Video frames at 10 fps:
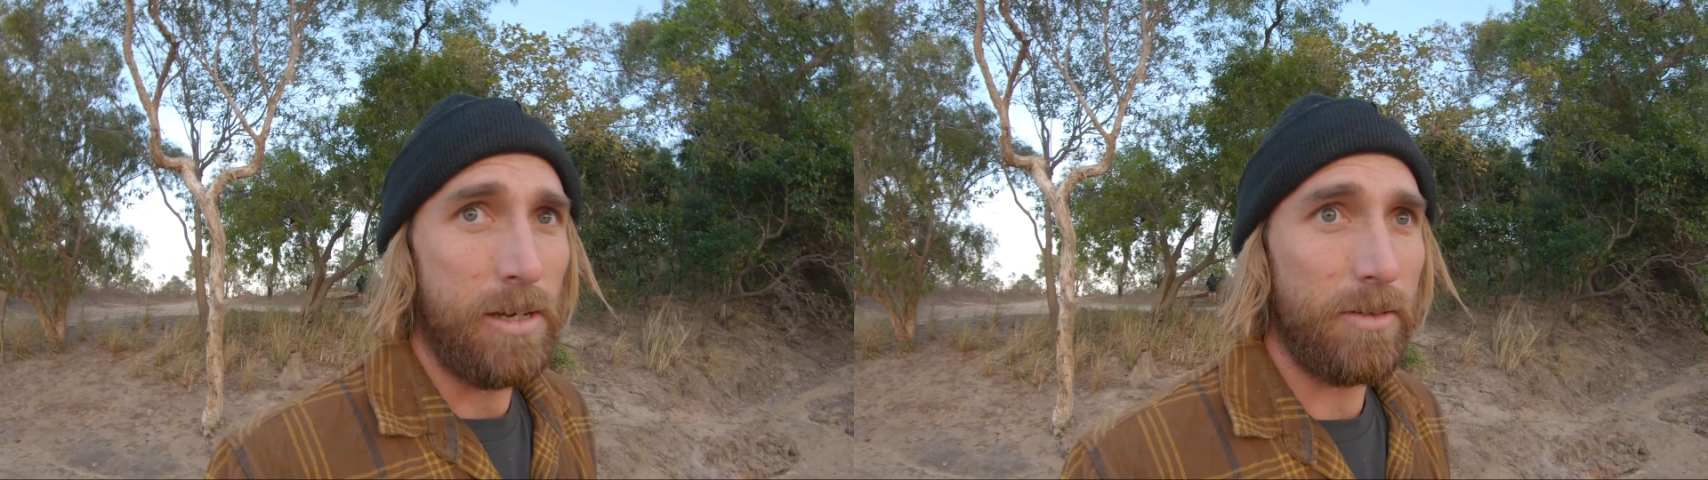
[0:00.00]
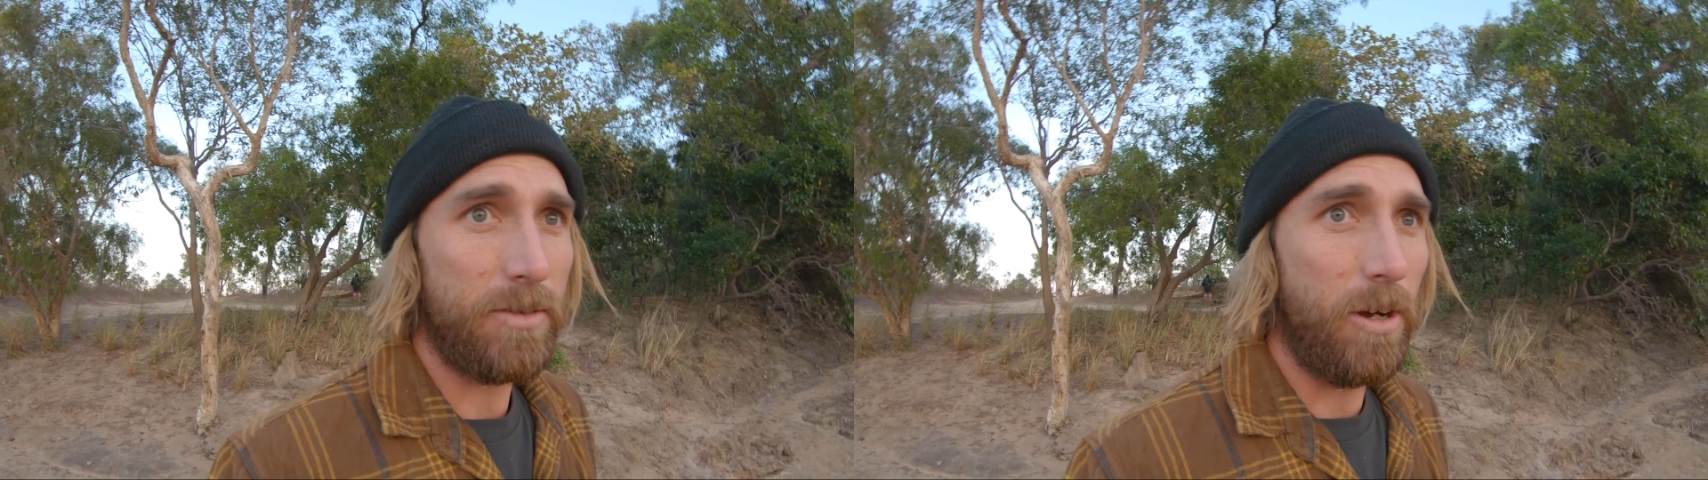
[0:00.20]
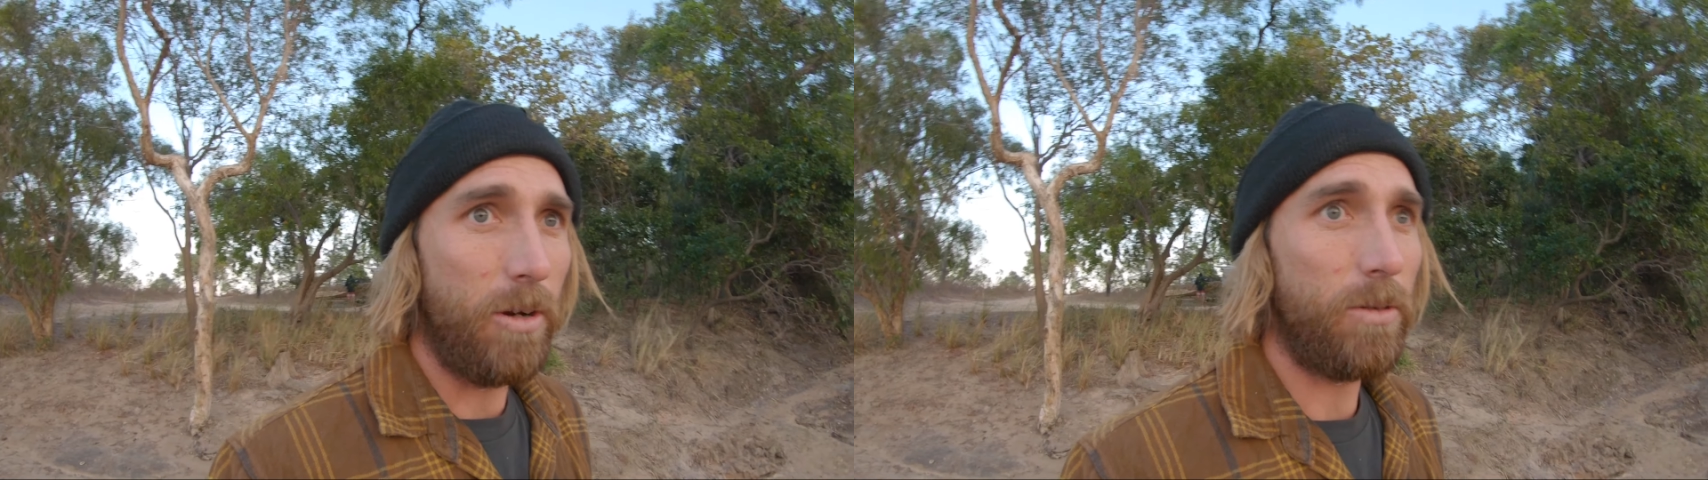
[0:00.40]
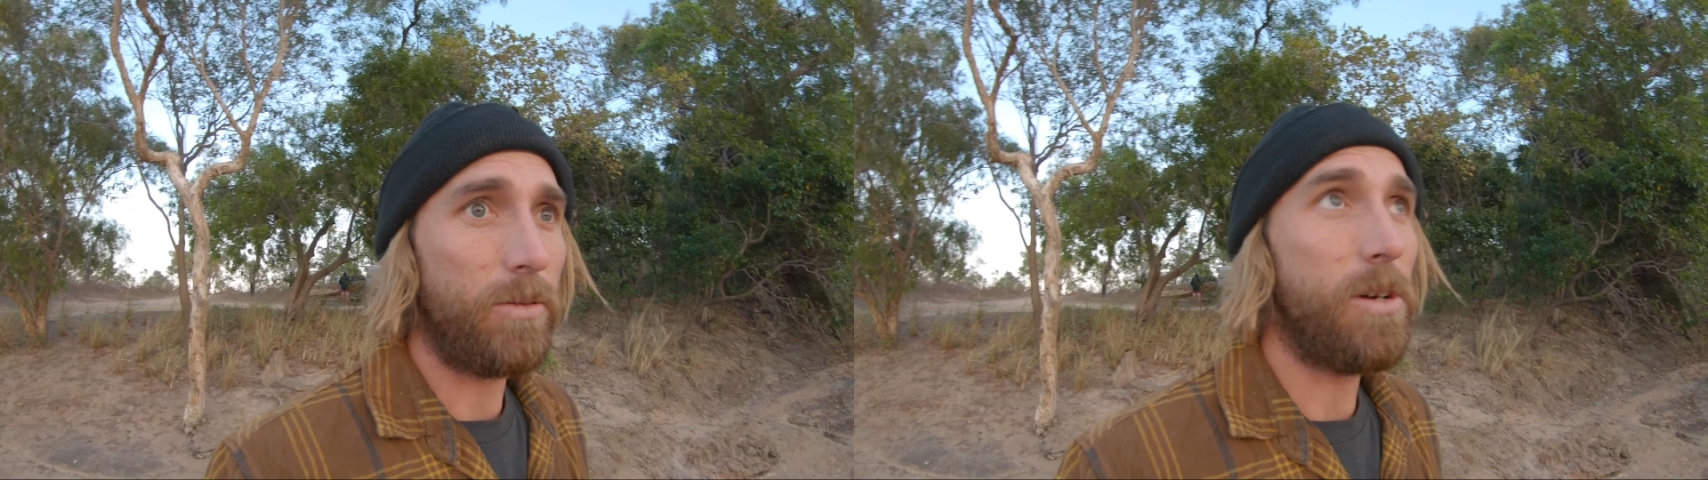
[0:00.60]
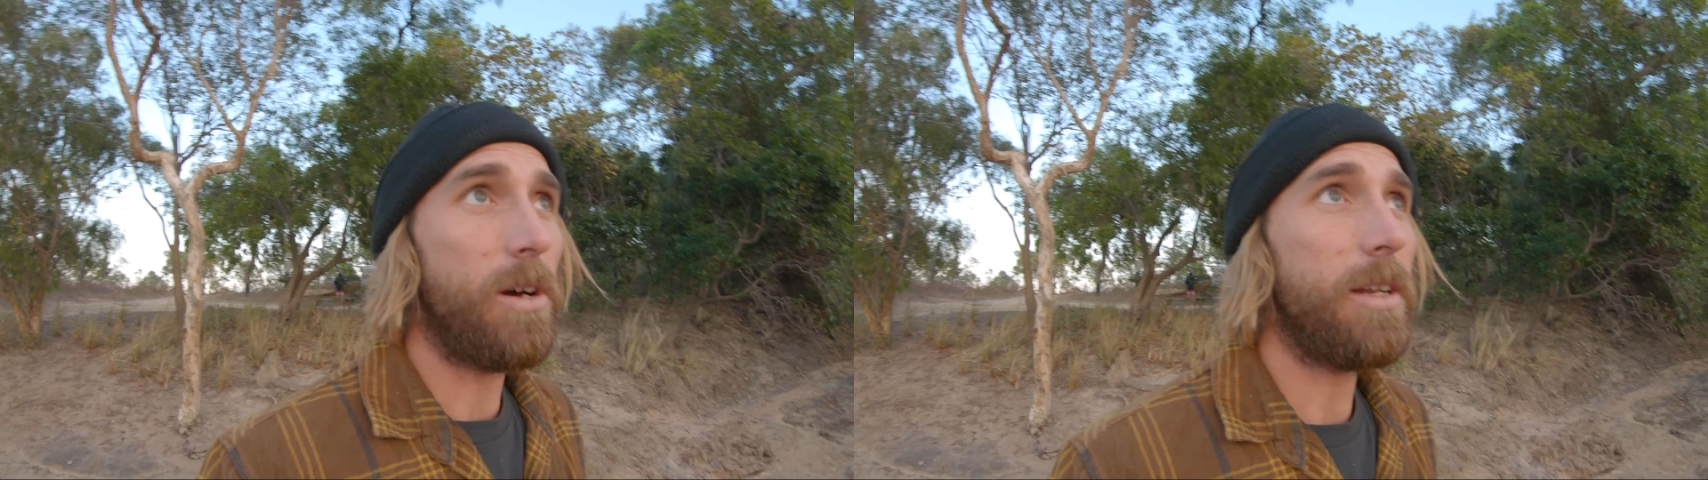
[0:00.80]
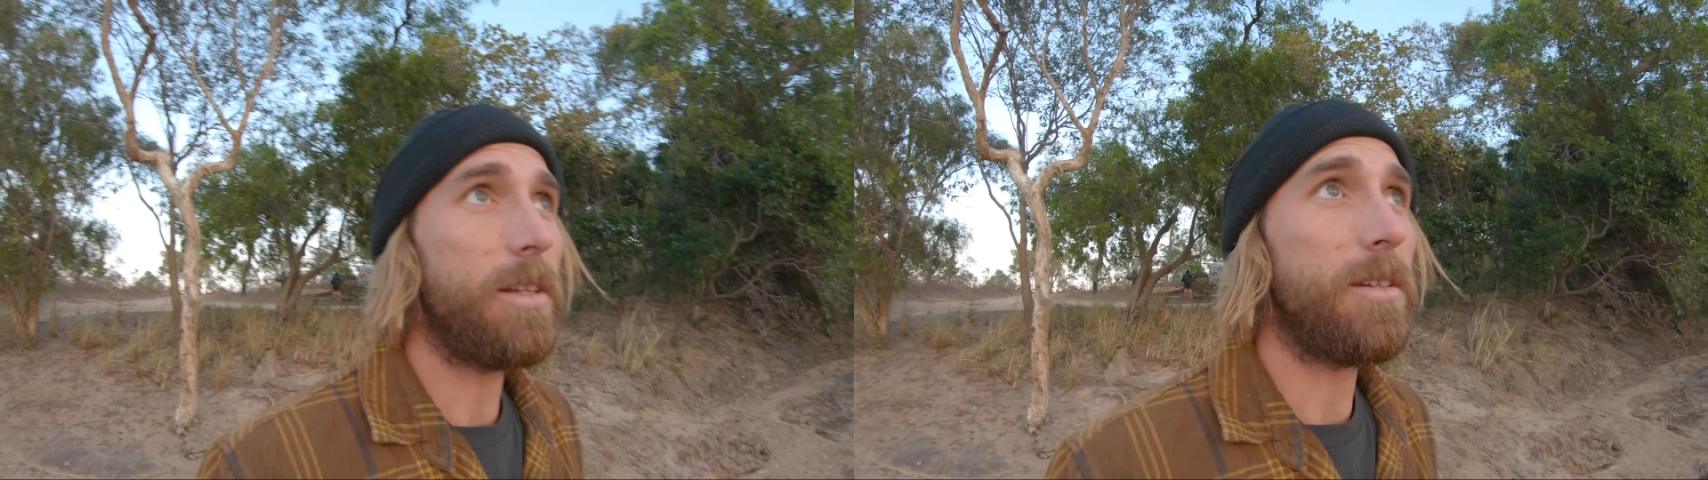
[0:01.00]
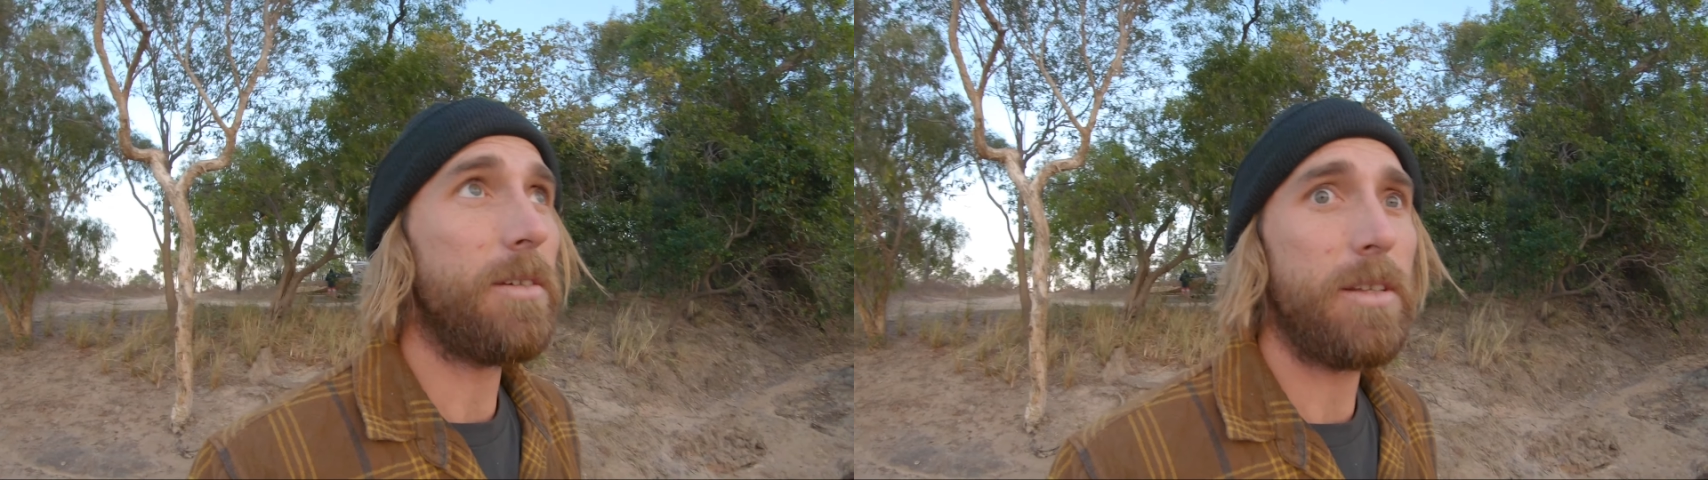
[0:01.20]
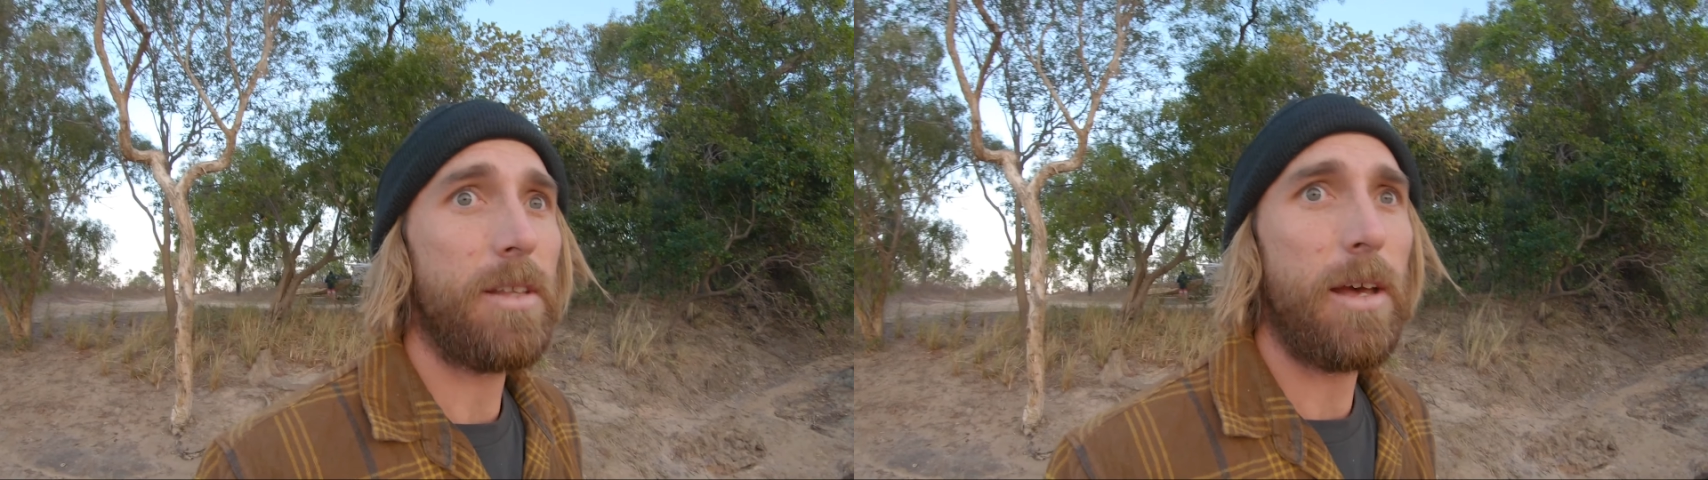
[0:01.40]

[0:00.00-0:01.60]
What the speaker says: I was cold all night in the